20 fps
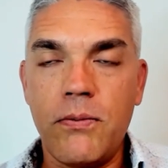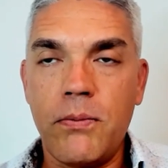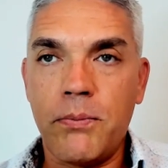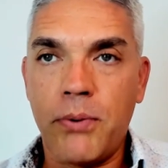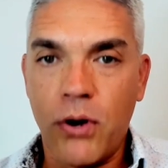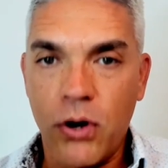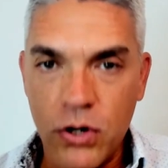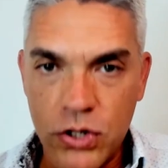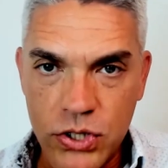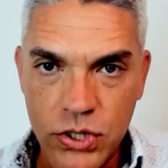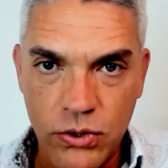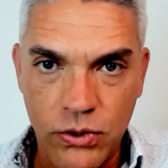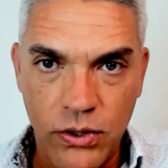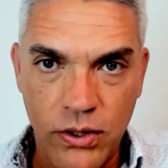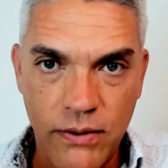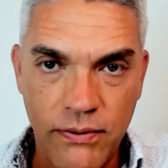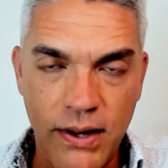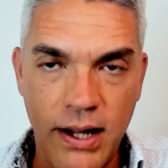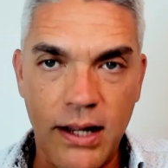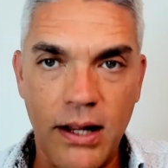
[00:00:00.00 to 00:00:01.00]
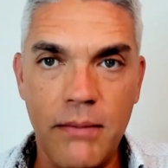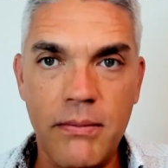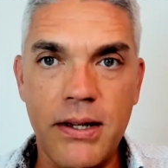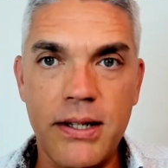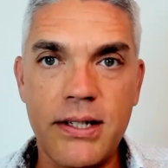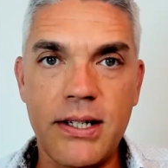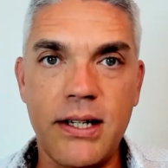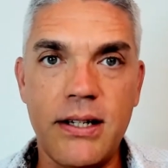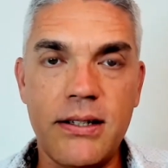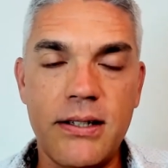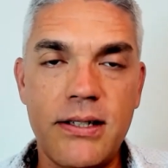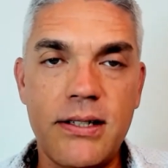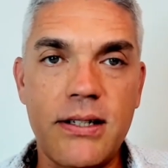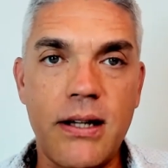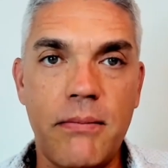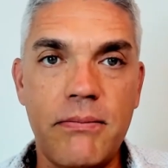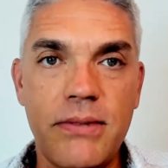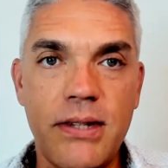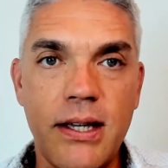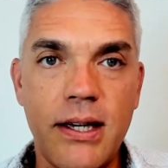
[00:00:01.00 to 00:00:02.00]
personal development is
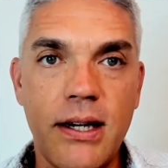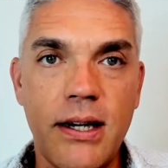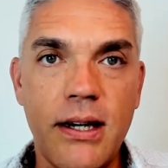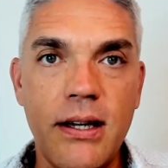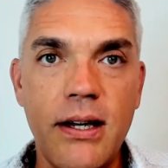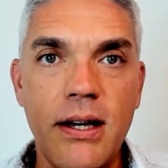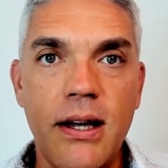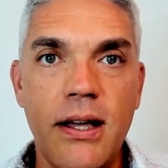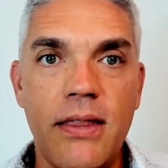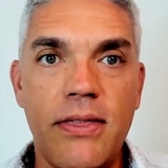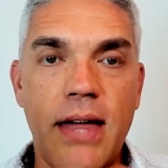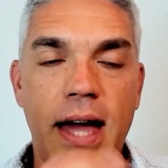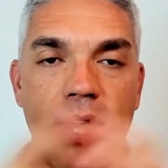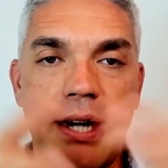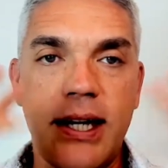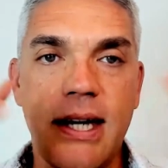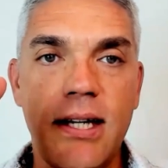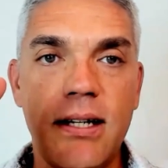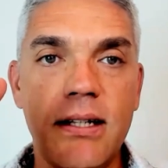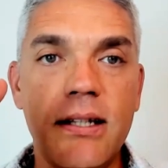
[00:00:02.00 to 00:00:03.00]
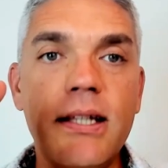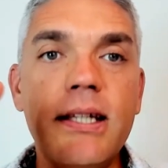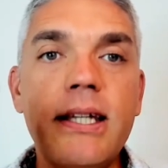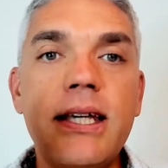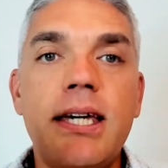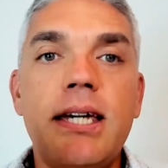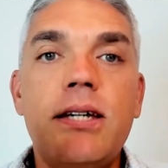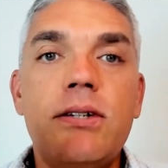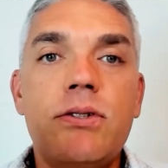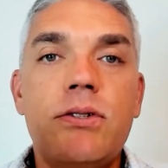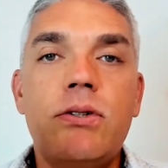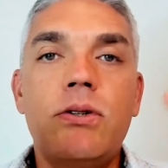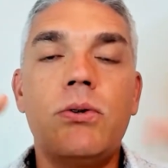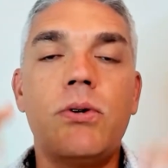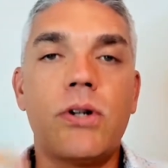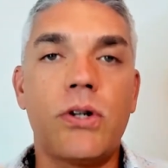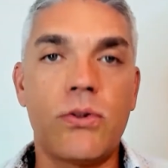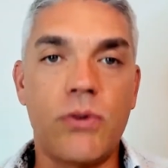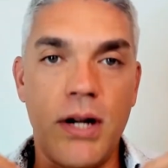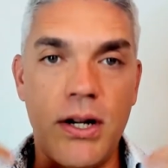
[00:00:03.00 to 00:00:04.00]
something that can lead
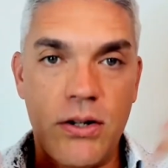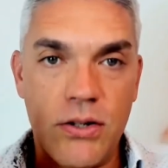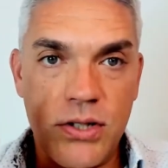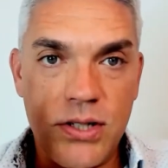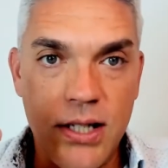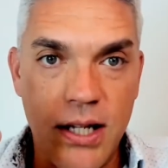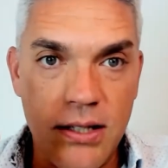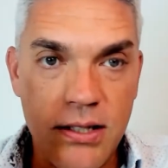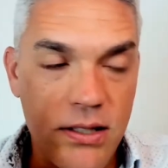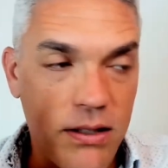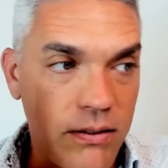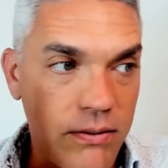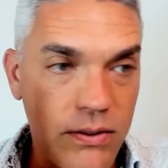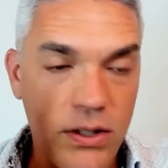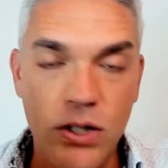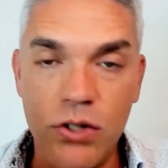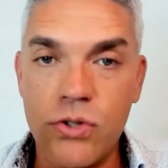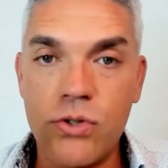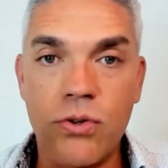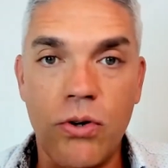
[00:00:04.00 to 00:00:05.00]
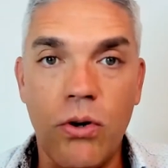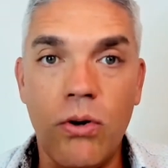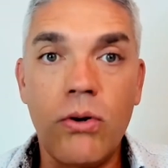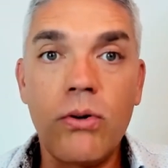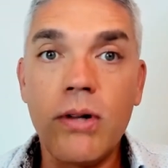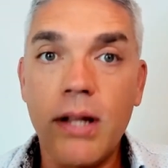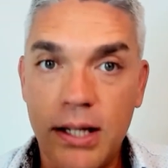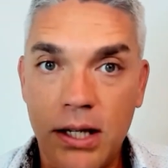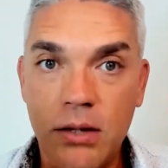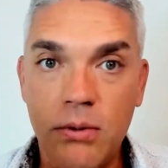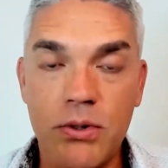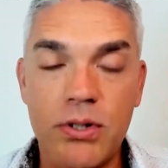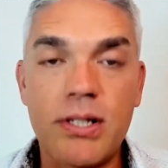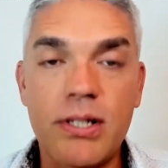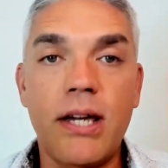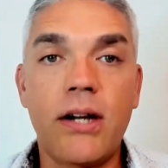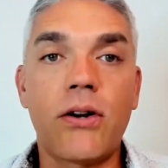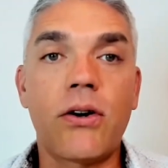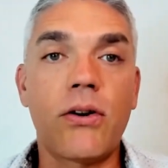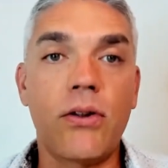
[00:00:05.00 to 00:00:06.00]
to a greater sense of control, like you were
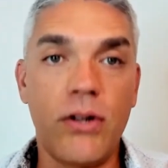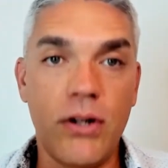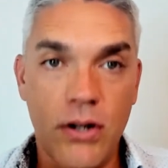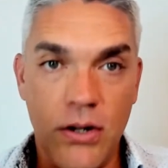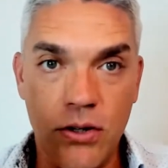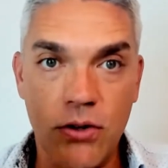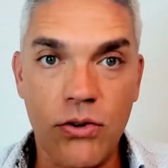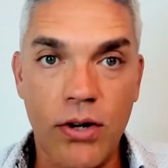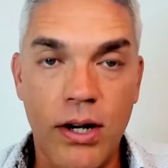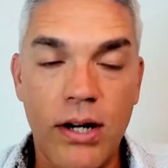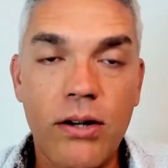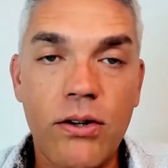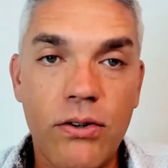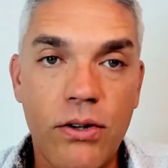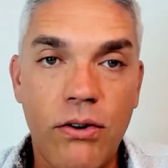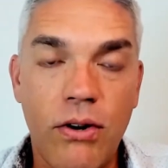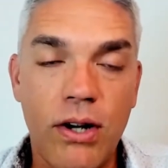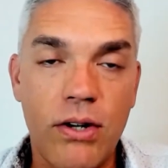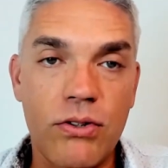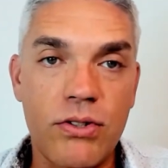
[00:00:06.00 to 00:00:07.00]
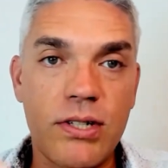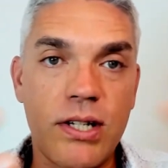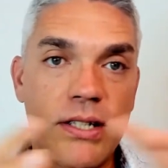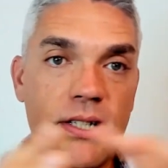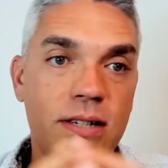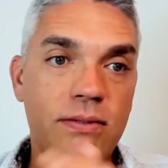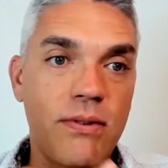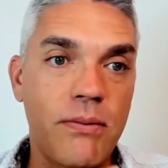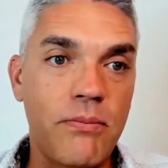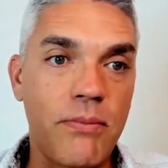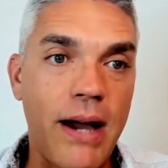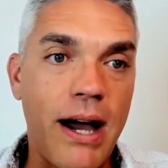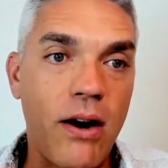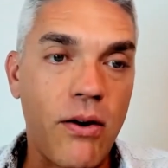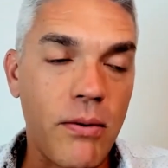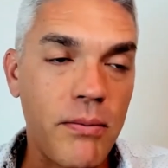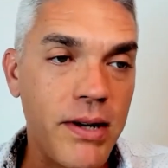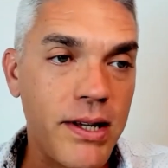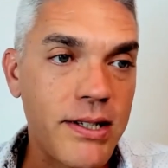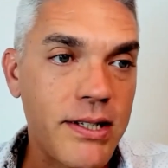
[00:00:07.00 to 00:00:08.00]
saying earlier, a greater sense of
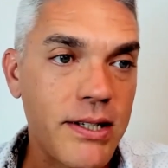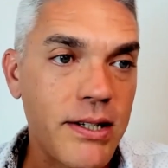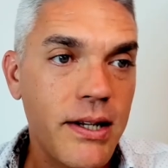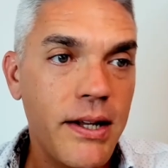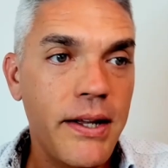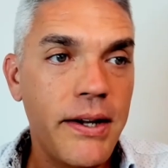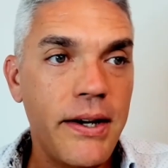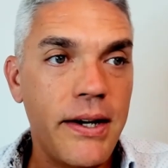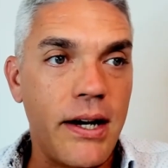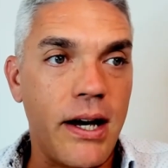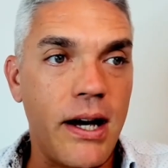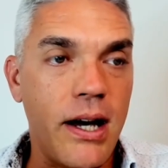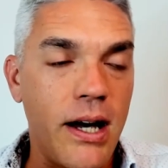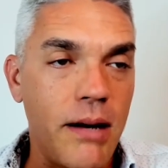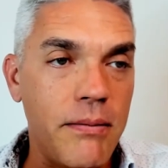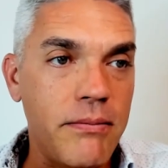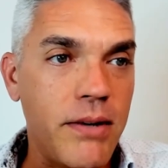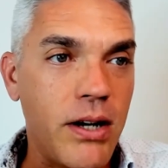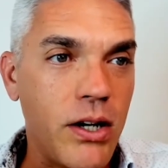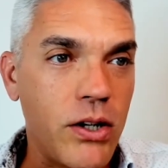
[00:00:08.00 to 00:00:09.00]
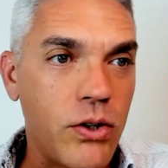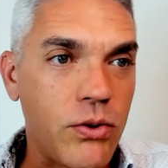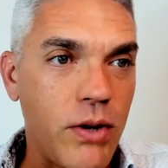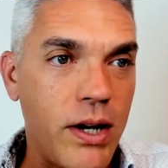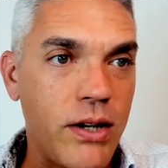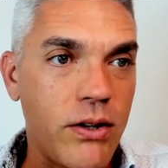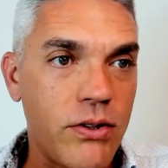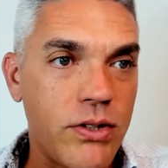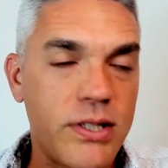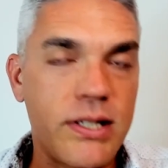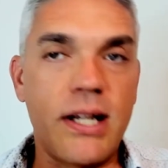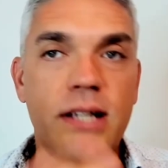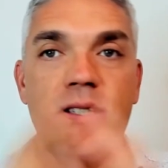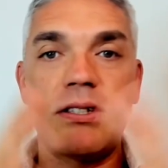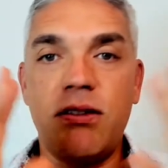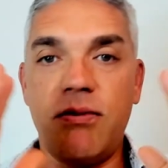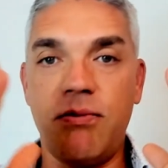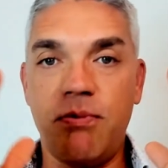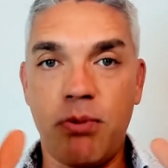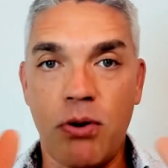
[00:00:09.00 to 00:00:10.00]
empowerment, a greater
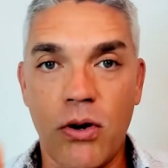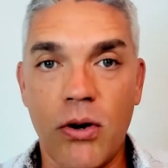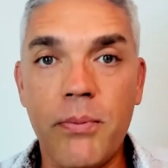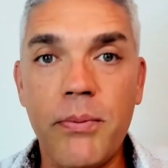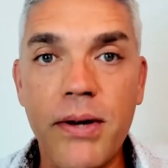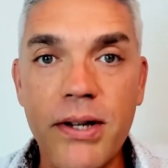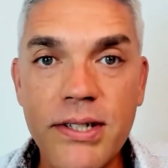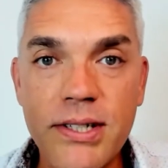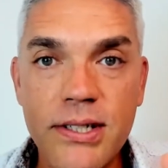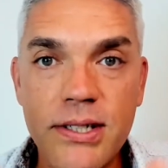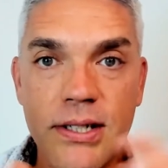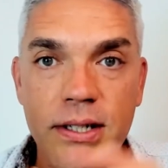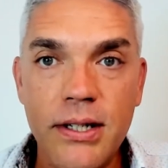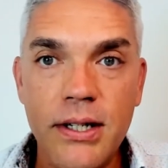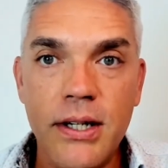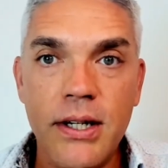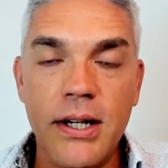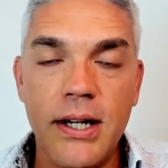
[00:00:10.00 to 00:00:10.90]
sense of purpose.